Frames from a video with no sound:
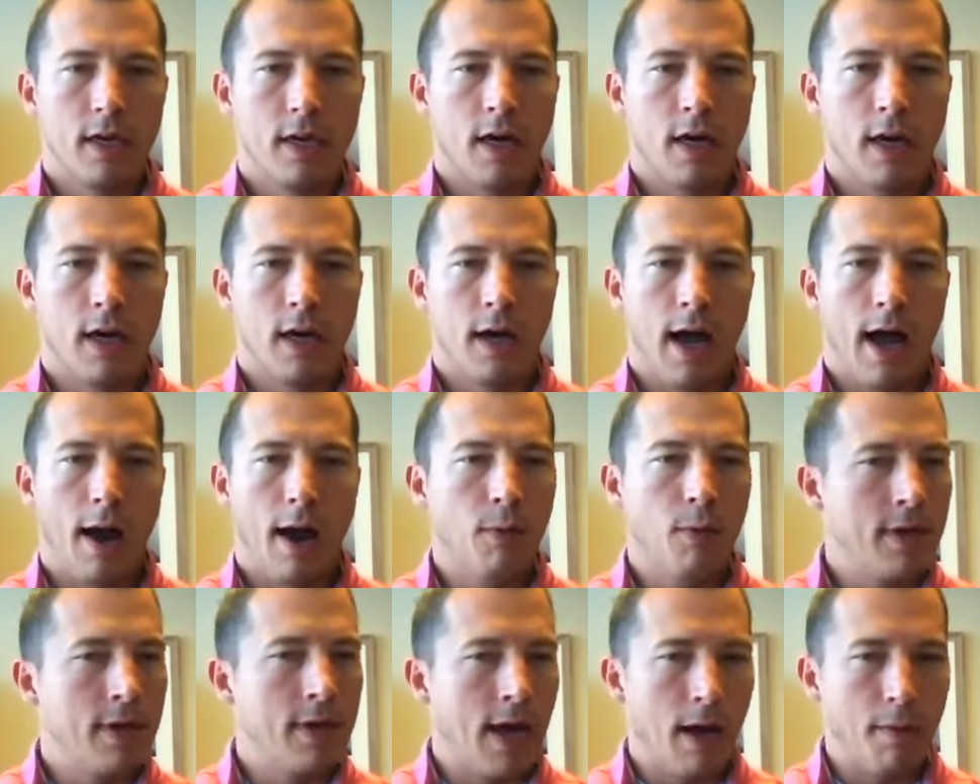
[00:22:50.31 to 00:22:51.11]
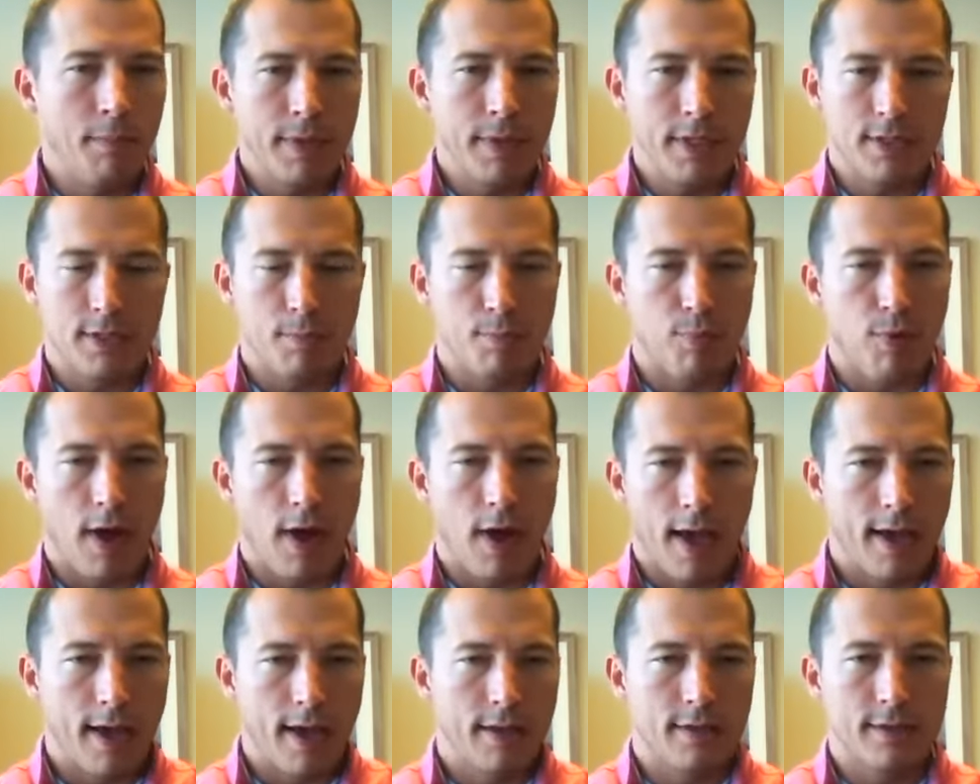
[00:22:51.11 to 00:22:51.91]
I would not be
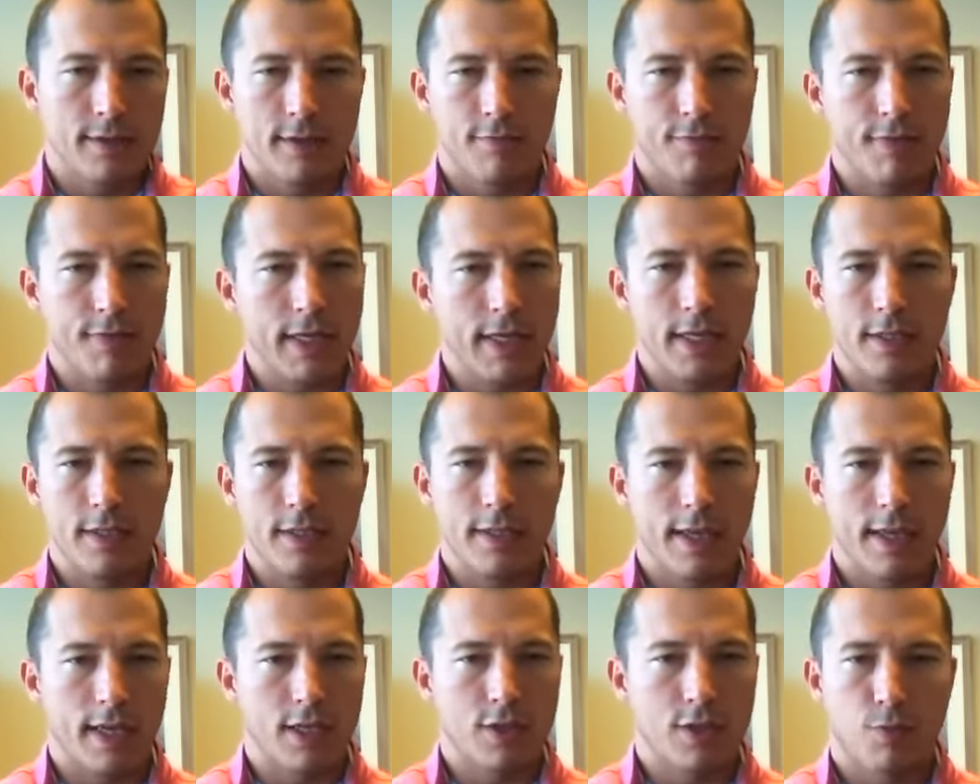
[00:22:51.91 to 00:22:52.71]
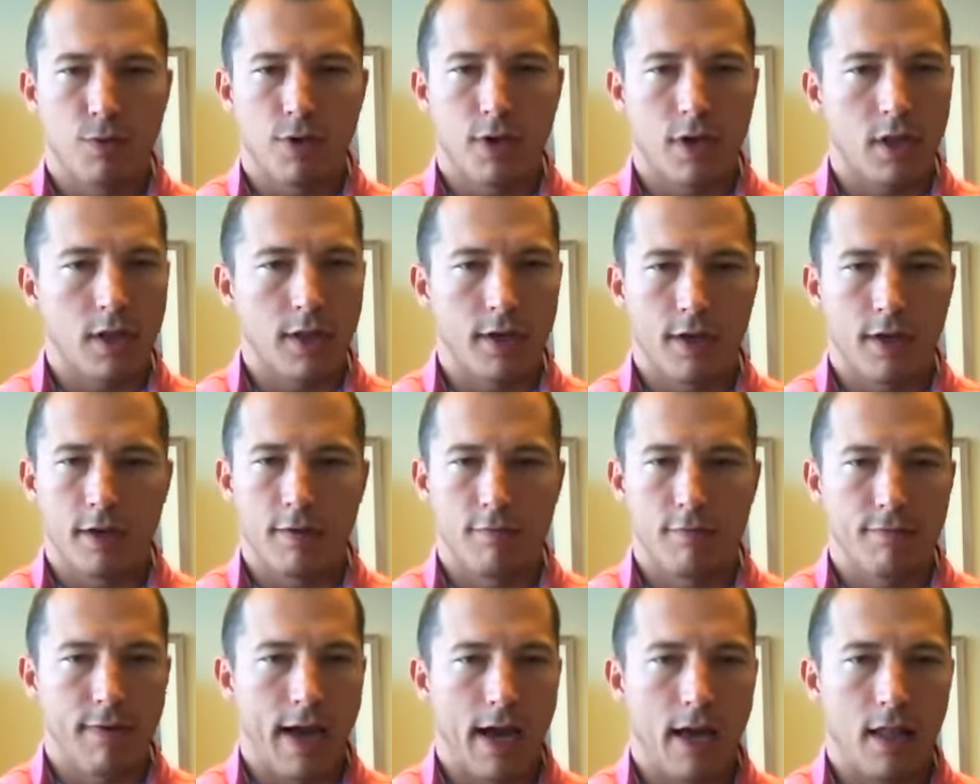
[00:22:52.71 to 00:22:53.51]
surprised if the ETS were declared
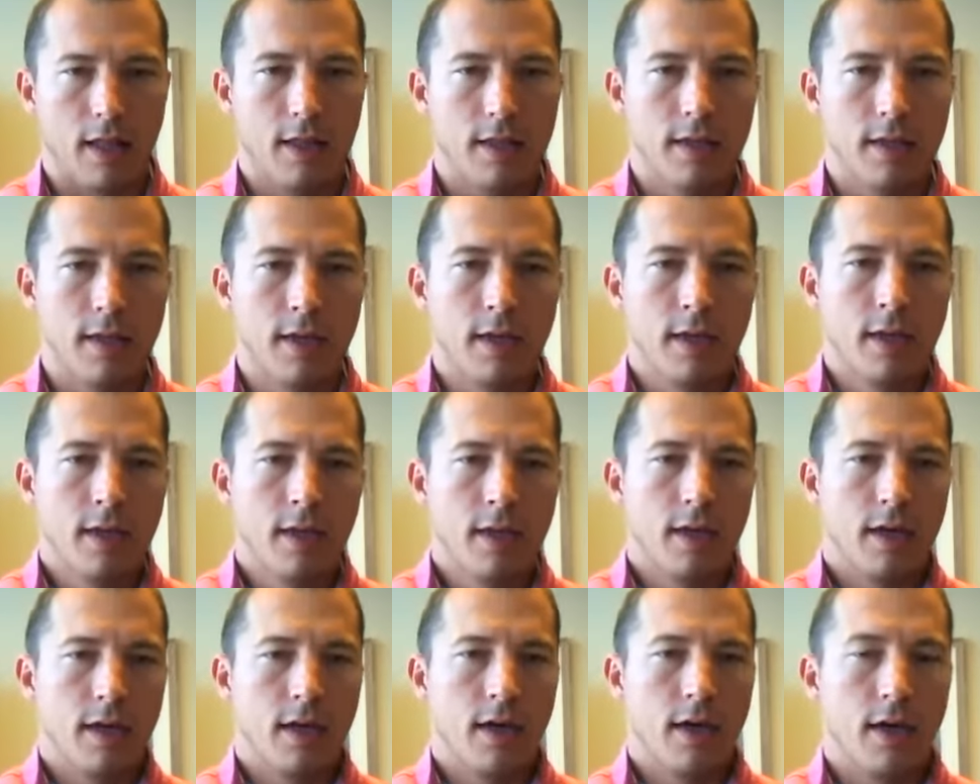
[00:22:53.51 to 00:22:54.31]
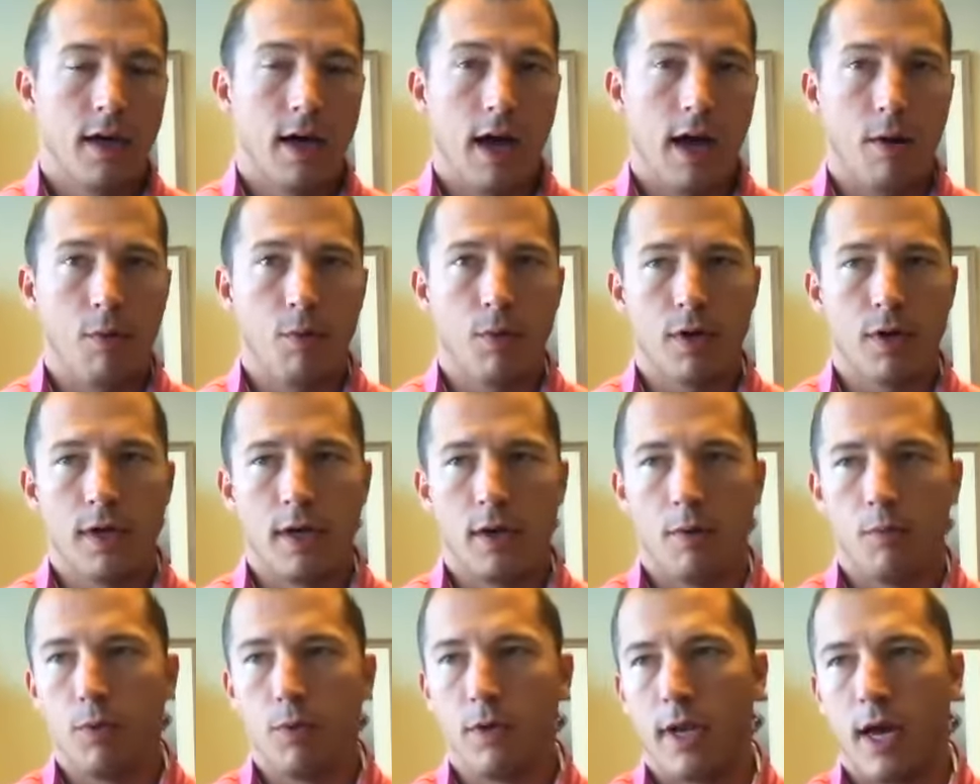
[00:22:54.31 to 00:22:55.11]
invalid. I
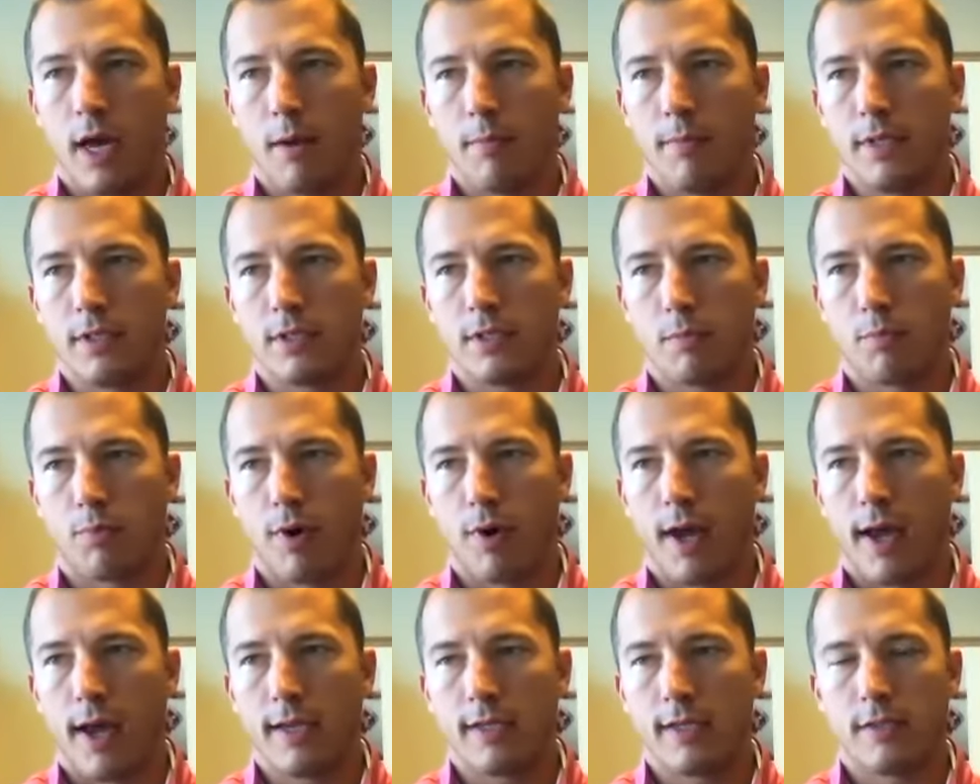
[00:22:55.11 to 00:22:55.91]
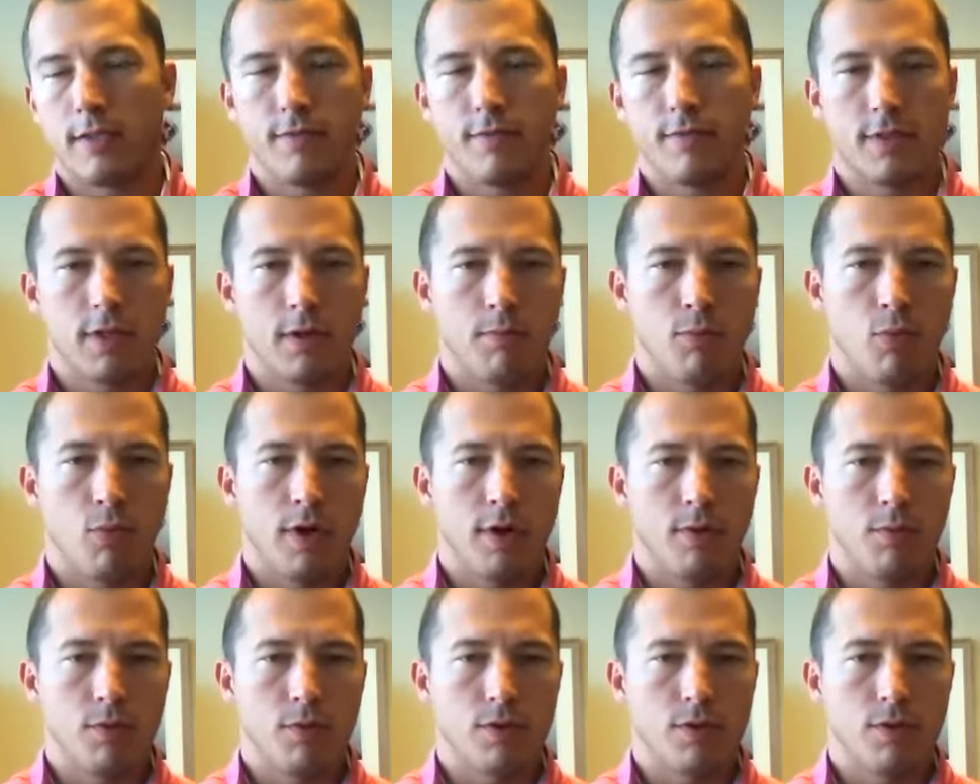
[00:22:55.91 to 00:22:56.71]
would not be surprised if at some
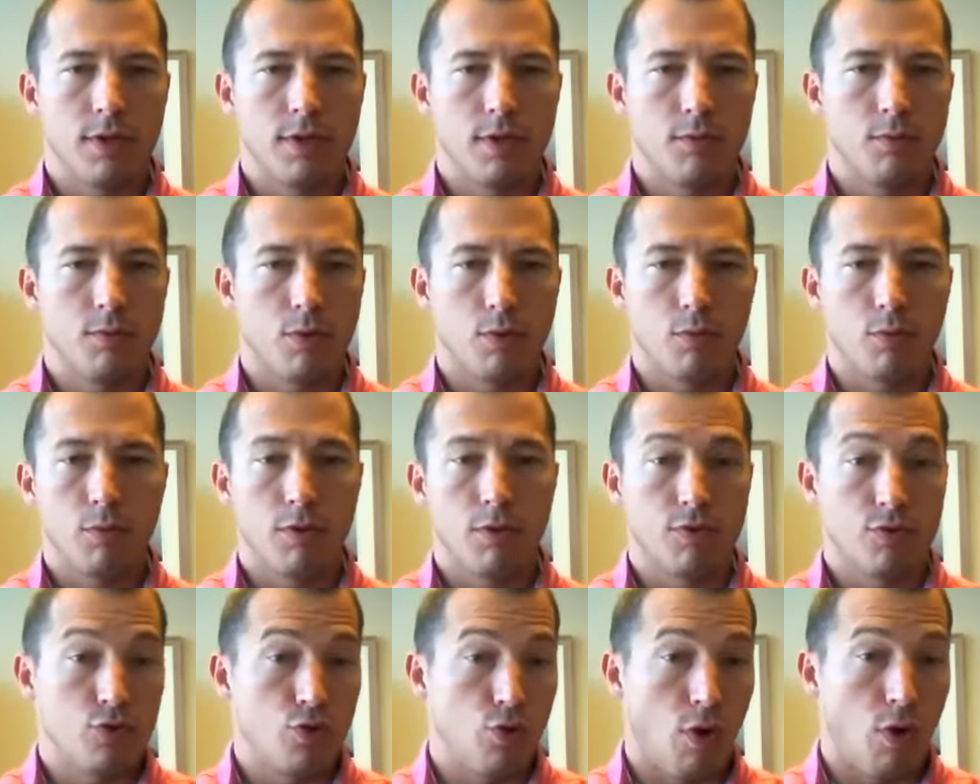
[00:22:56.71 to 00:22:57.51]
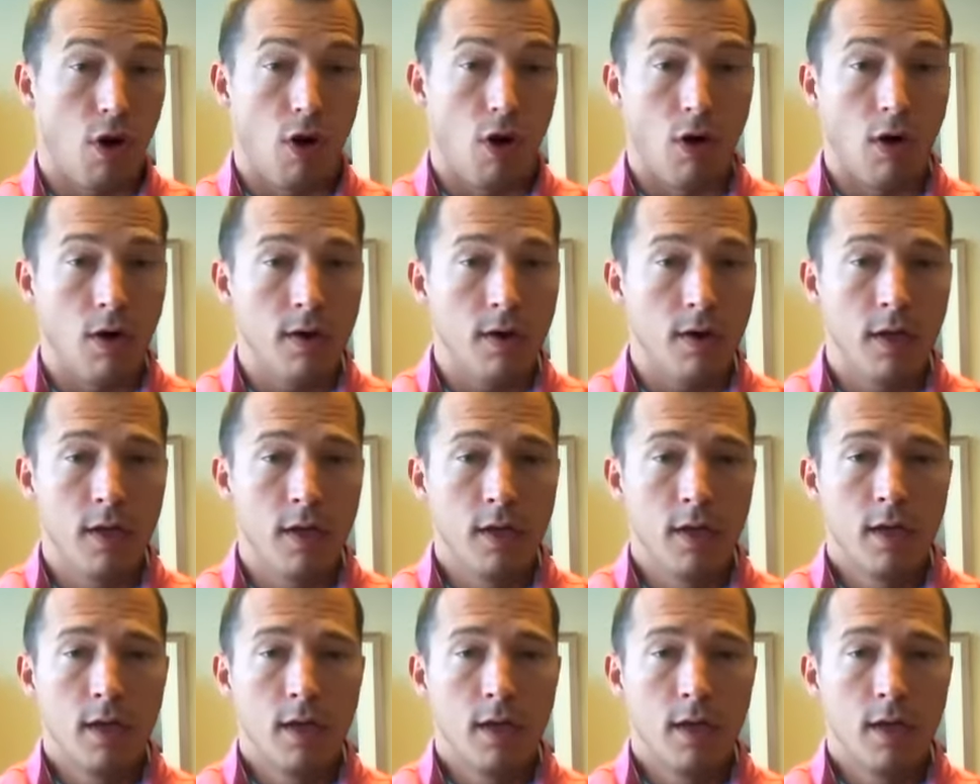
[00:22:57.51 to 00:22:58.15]
point it were withdrawn.